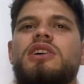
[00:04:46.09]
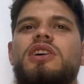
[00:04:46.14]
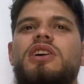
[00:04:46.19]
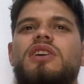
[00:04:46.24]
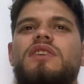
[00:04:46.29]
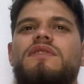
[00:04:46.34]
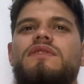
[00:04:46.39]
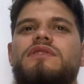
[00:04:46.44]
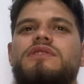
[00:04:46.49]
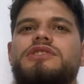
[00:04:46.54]

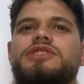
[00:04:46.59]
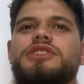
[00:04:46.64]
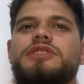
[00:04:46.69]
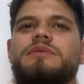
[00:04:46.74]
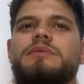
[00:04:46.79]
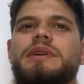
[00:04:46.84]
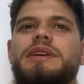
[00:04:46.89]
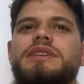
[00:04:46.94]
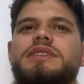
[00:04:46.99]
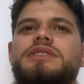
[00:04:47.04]
of
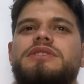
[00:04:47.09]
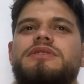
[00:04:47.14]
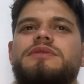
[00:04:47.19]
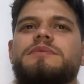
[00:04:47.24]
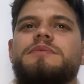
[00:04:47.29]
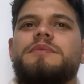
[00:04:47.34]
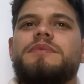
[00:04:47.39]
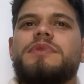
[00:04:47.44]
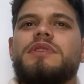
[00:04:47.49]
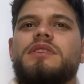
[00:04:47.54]

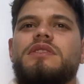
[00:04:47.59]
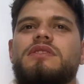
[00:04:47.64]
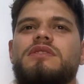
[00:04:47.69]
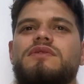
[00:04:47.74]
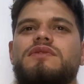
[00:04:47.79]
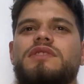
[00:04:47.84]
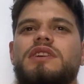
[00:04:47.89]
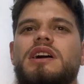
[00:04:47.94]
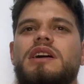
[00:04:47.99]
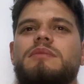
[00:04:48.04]
conservation
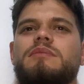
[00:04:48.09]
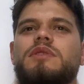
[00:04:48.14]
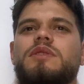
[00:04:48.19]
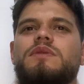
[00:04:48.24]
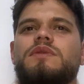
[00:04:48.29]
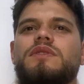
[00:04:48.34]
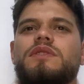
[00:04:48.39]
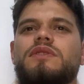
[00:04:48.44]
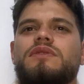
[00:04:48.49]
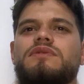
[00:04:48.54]
of
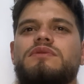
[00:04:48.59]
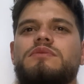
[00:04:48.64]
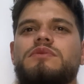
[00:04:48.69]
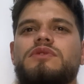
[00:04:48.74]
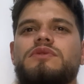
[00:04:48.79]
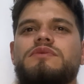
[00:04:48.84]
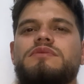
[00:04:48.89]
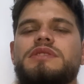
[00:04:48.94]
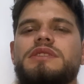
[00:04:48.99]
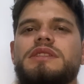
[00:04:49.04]
amount of
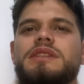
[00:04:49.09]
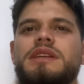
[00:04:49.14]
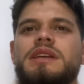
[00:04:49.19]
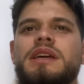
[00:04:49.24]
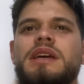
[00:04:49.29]
movement.